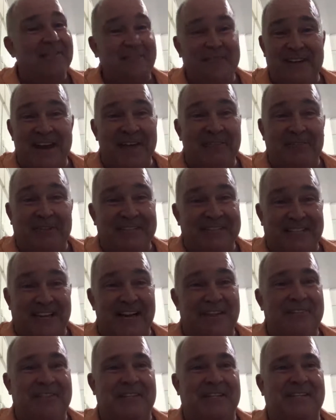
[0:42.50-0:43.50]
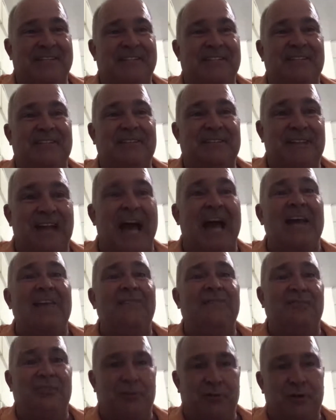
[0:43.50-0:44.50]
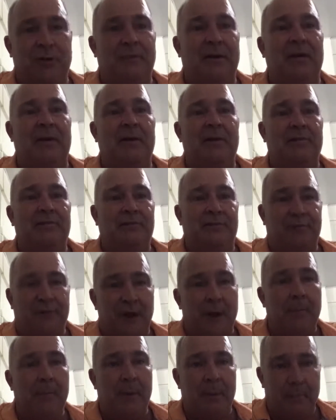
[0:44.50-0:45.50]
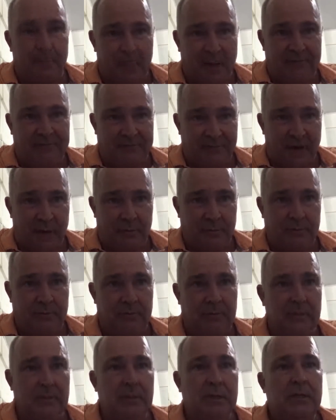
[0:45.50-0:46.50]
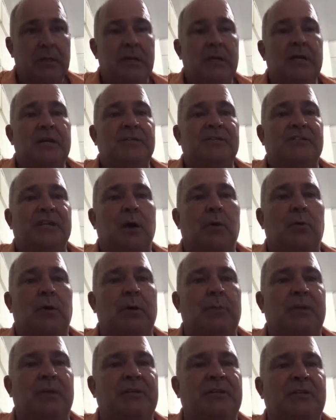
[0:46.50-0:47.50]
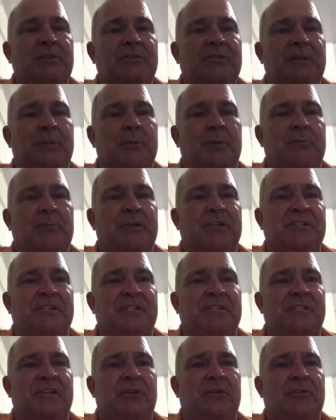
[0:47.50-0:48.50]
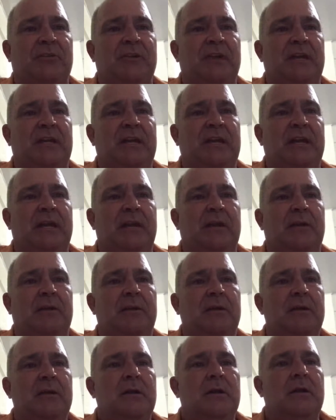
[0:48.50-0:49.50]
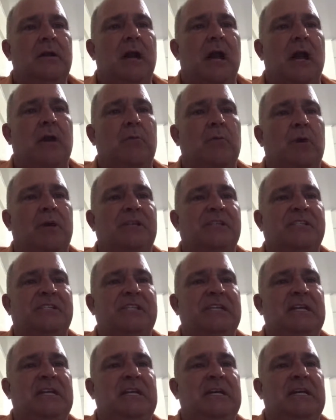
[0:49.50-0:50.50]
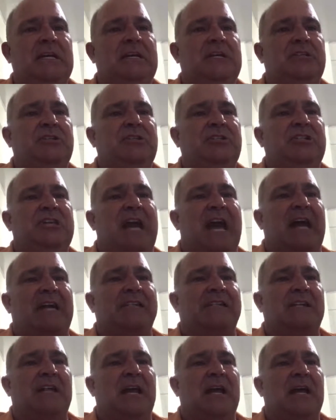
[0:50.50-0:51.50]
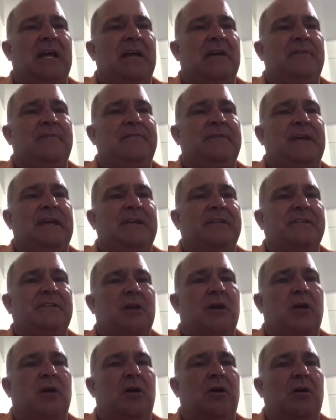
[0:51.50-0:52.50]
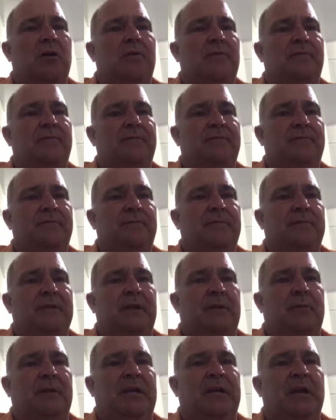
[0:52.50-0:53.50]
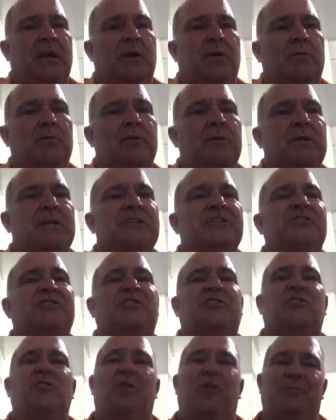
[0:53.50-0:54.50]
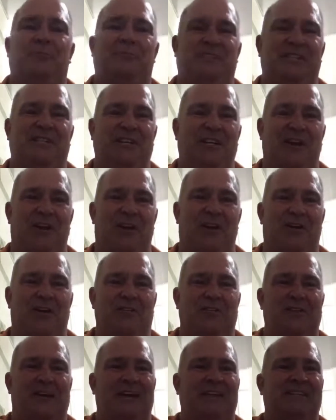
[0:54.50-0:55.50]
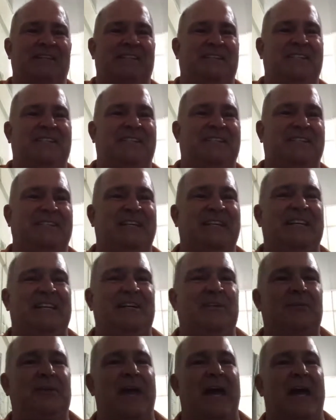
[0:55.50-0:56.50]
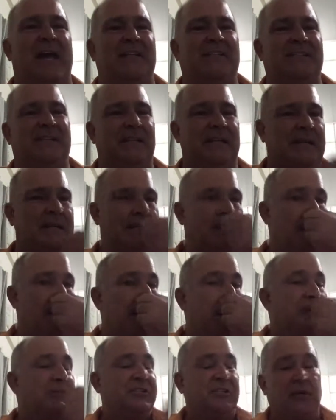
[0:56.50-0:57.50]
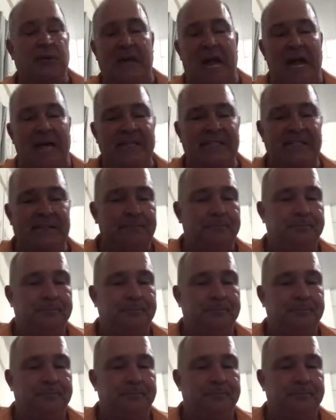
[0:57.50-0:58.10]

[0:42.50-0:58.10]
never done this live streaming from my phone. So what I'm going to do is I'm going to press this little thing here. I want to see chats live. Yes, all there we go. Scorpio, nice to see you. Excellent. So guys,